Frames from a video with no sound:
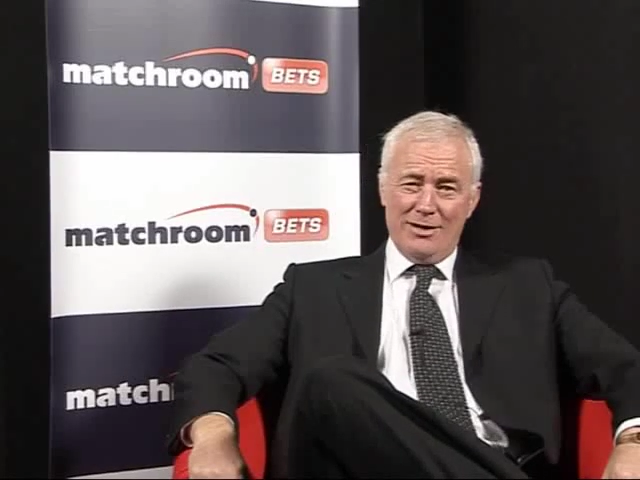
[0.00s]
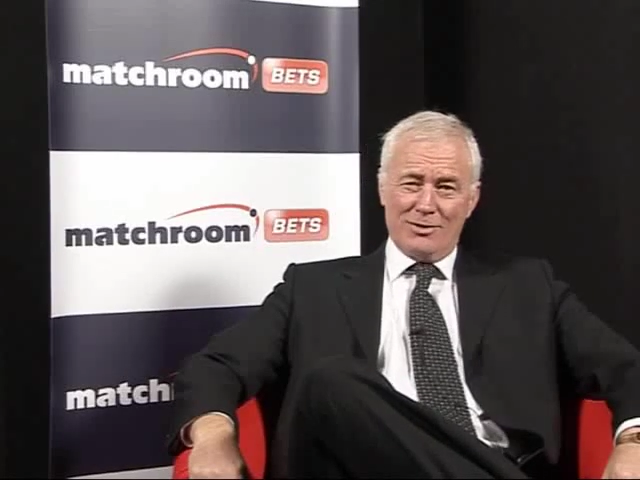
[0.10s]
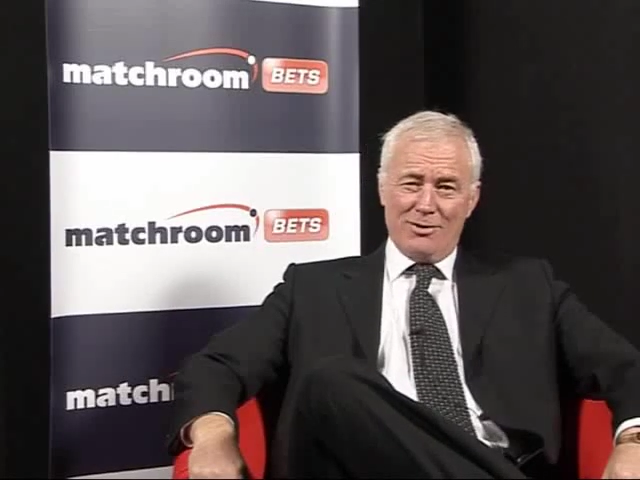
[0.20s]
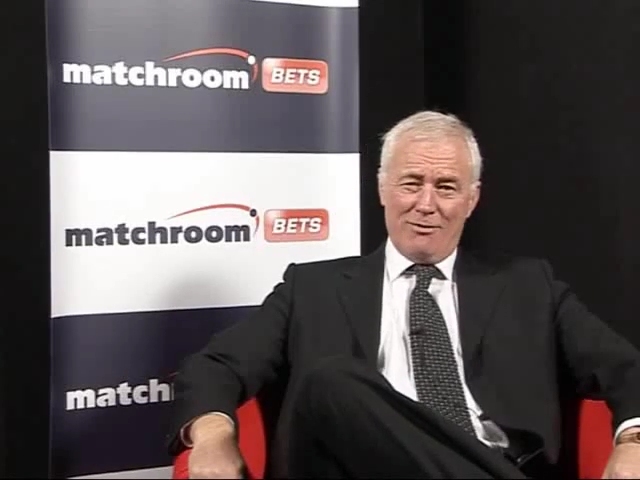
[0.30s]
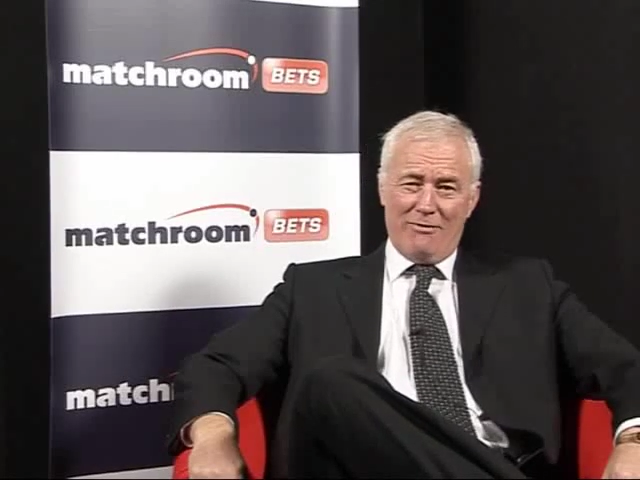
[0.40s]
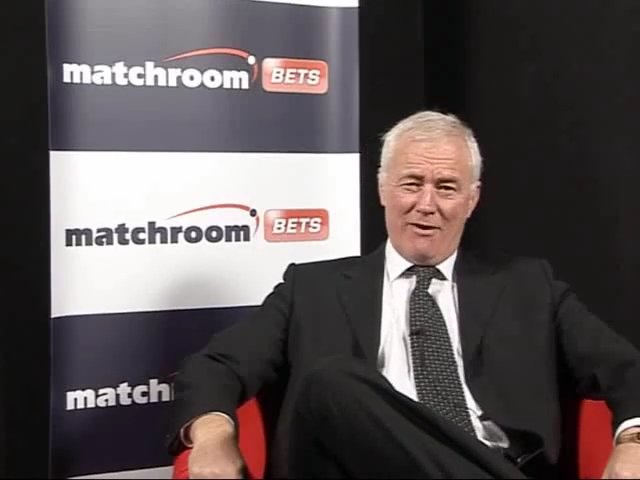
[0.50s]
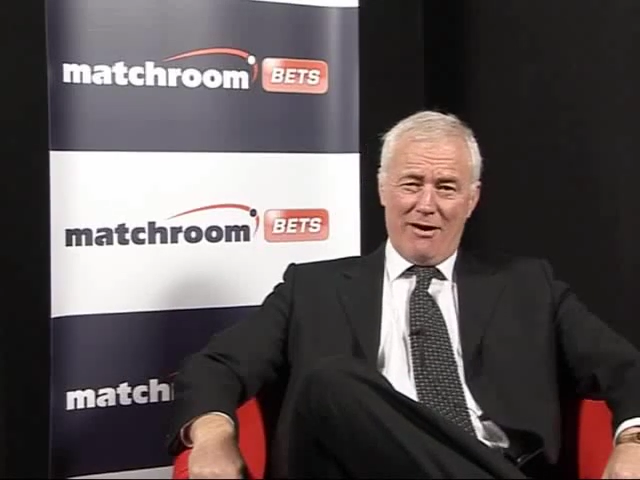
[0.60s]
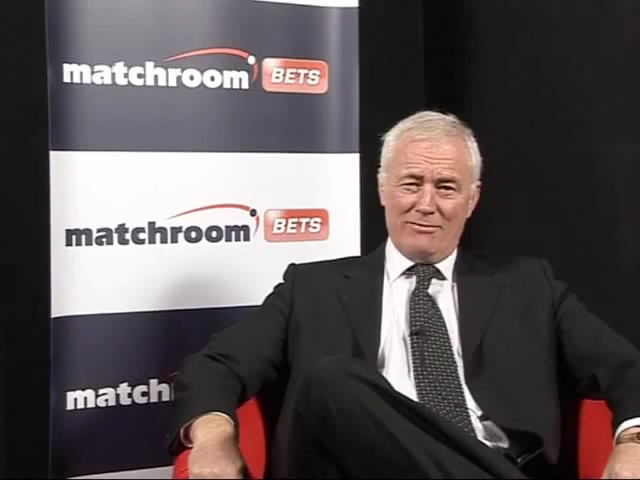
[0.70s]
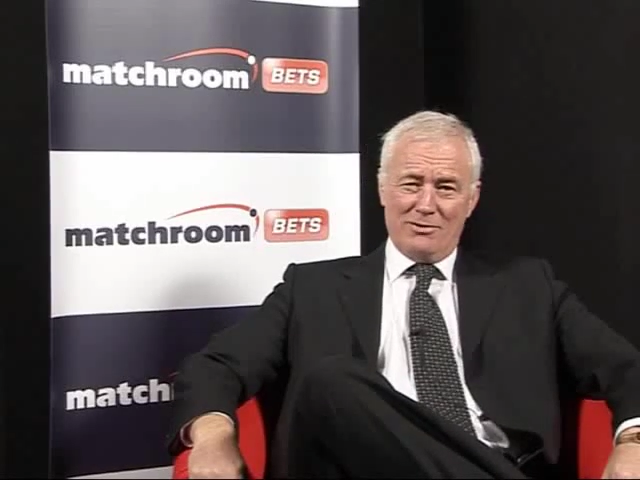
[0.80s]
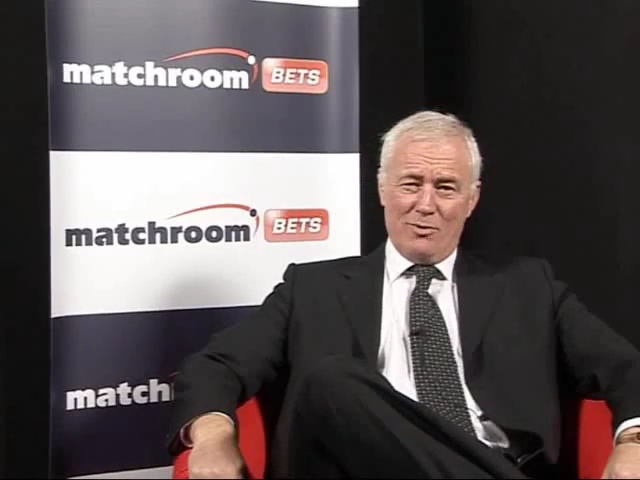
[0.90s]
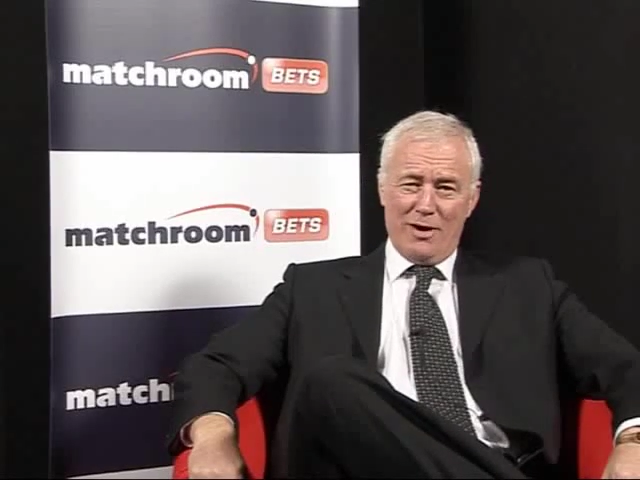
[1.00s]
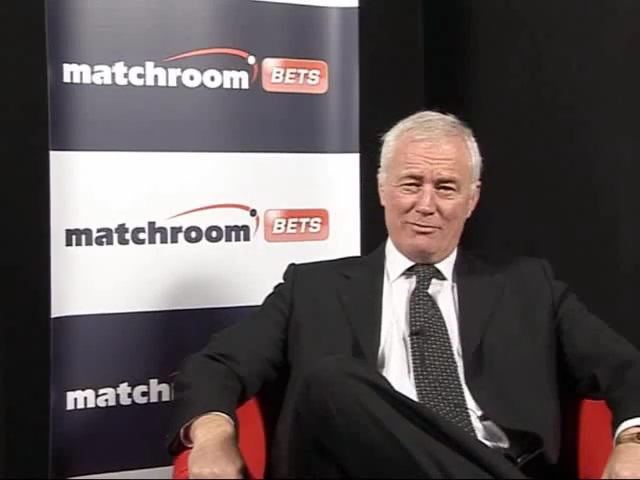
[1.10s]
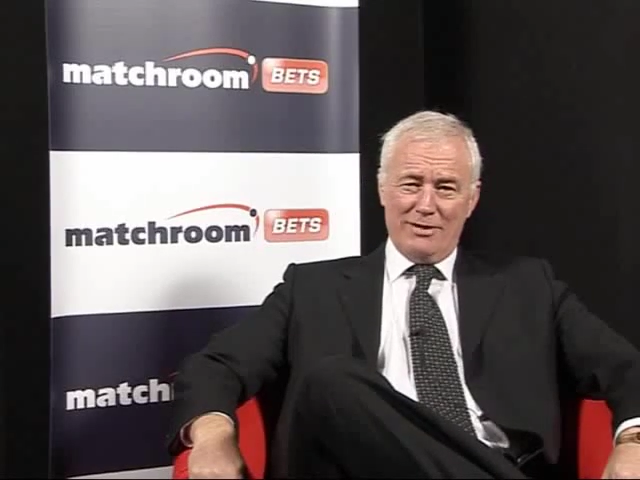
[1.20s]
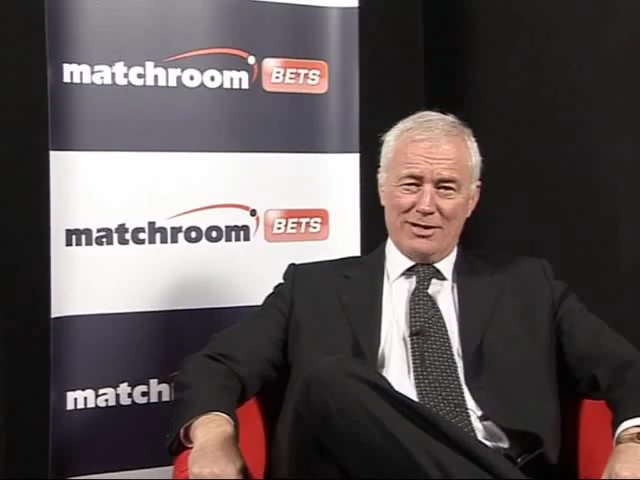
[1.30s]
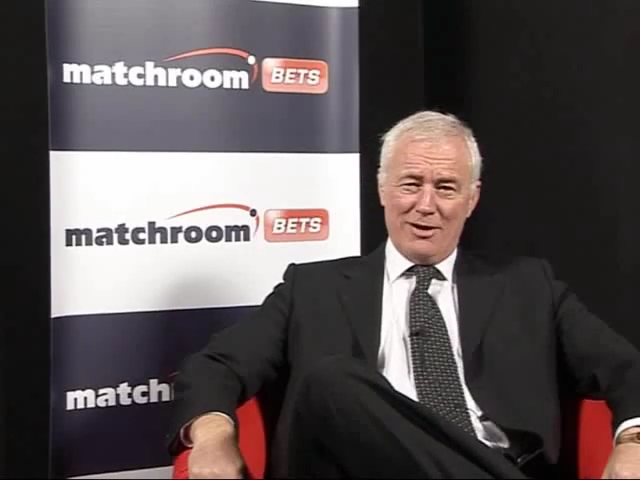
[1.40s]
saw a 5-1
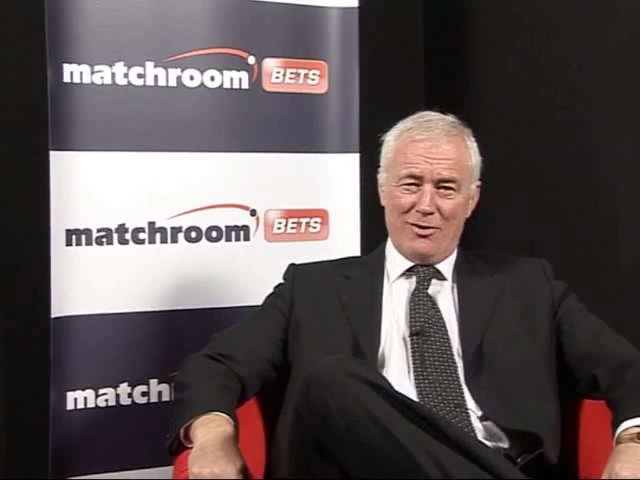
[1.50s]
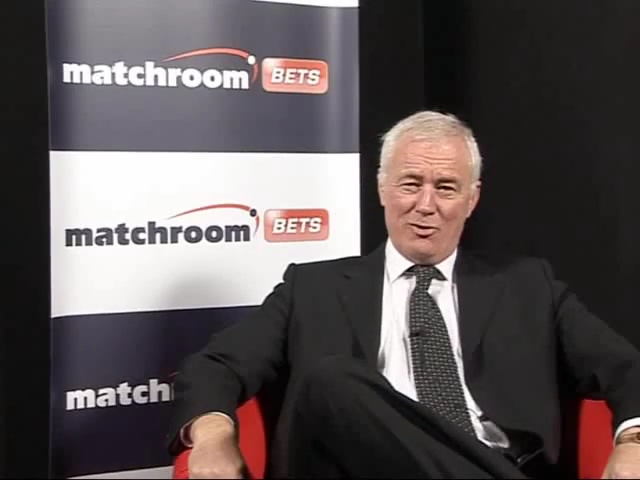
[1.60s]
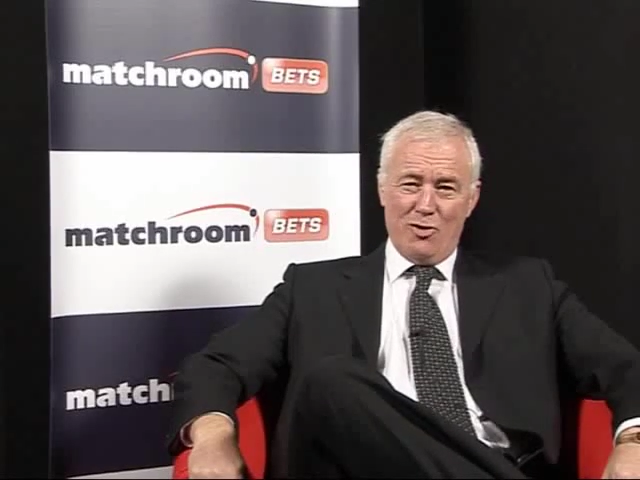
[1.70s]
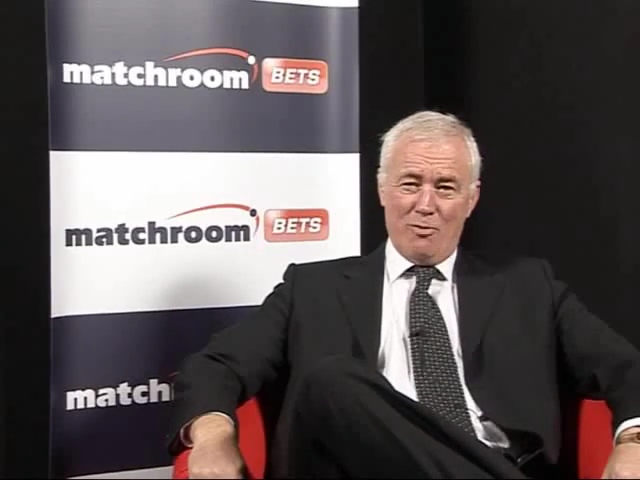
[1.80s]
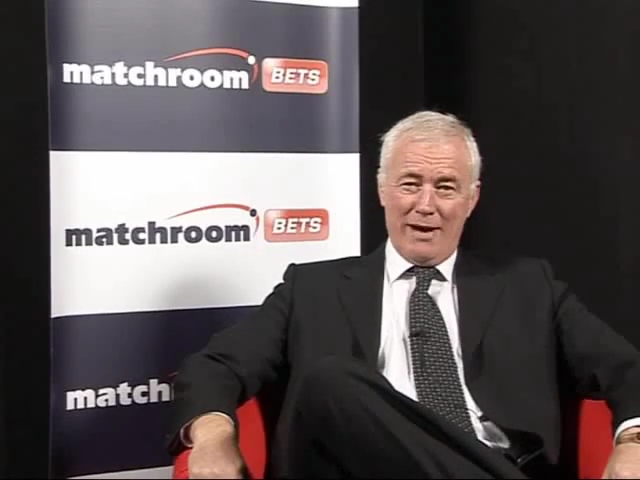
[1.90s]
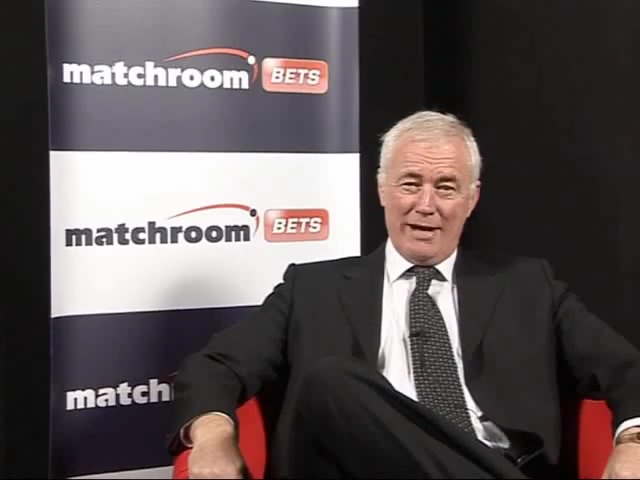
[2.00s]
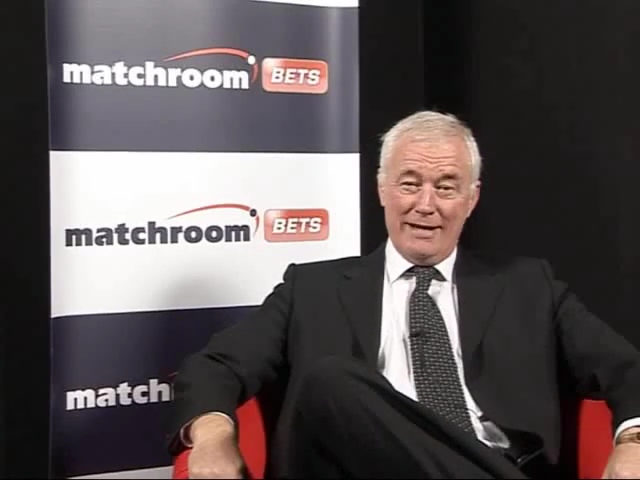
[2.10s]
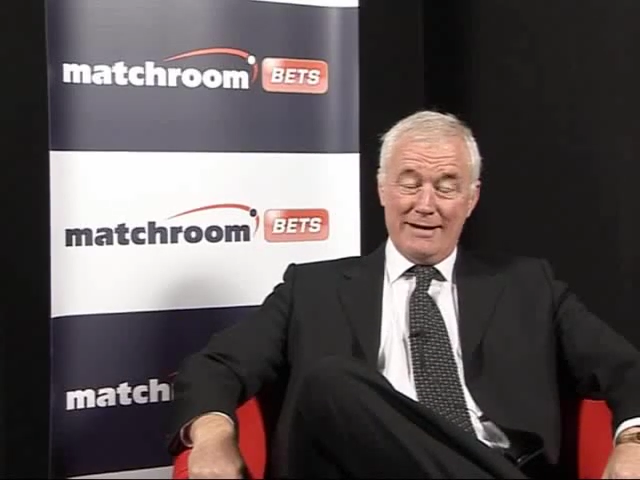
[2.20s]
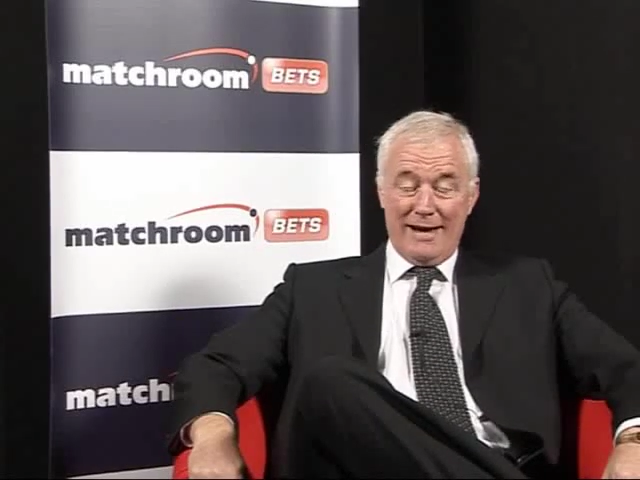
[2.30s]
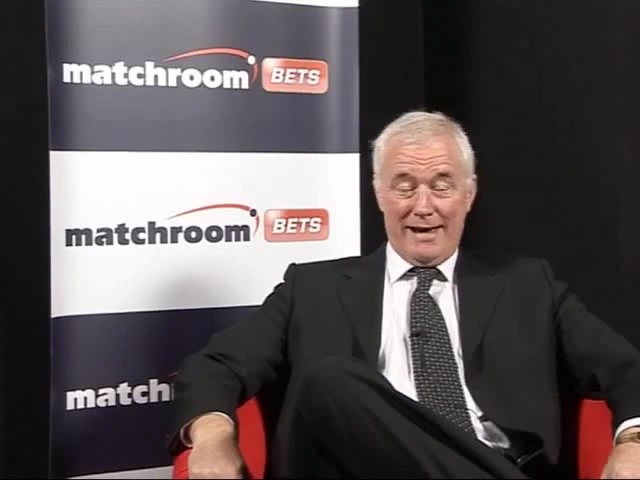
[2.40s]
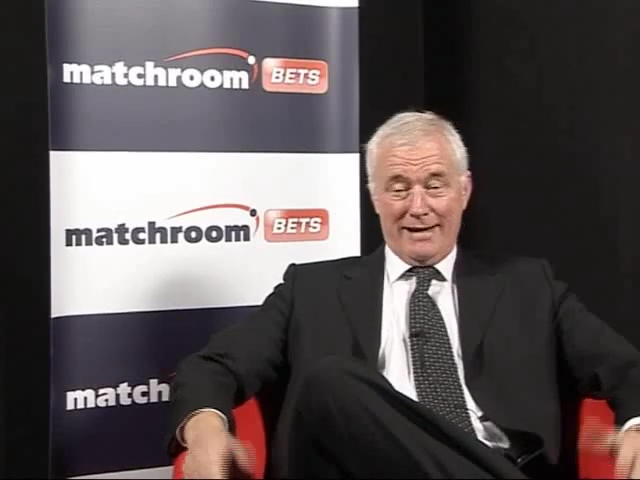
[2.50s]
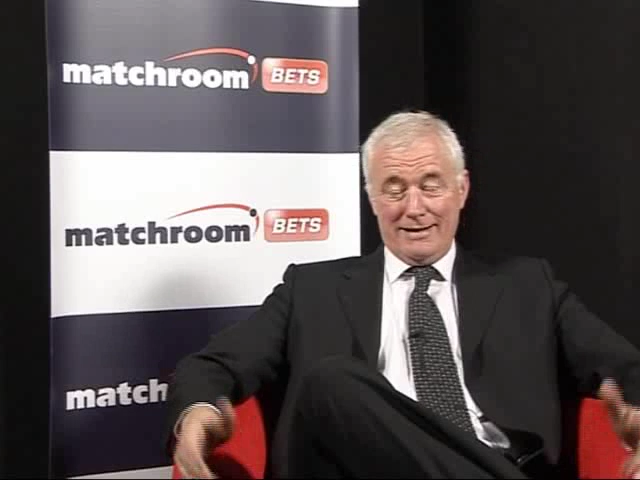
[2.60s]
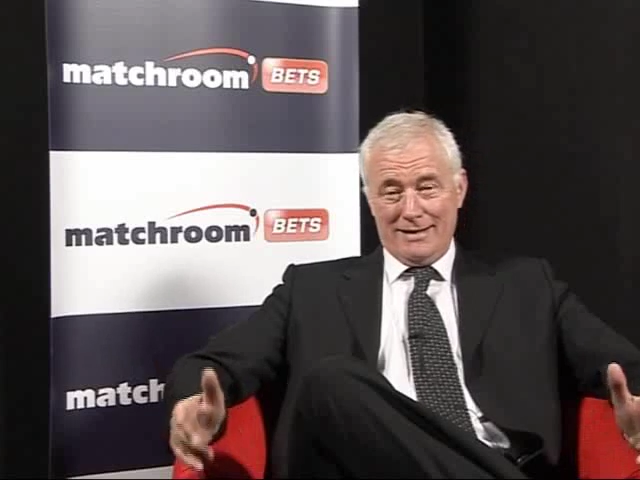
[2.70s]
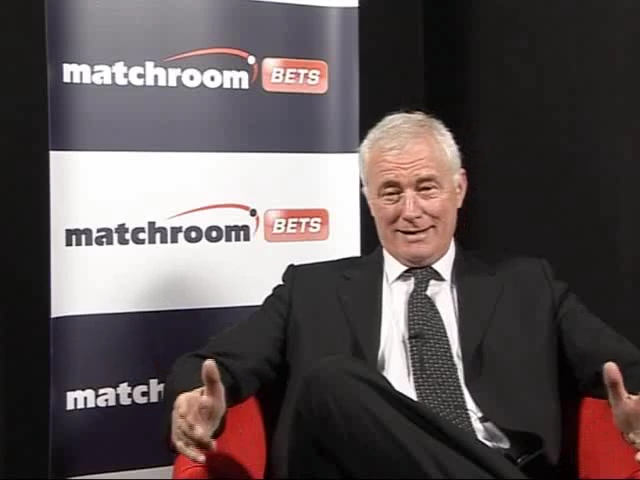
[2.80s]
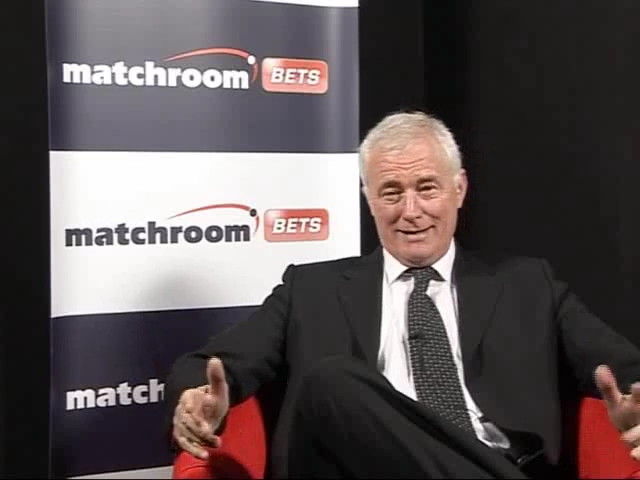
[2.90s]
return on your money. And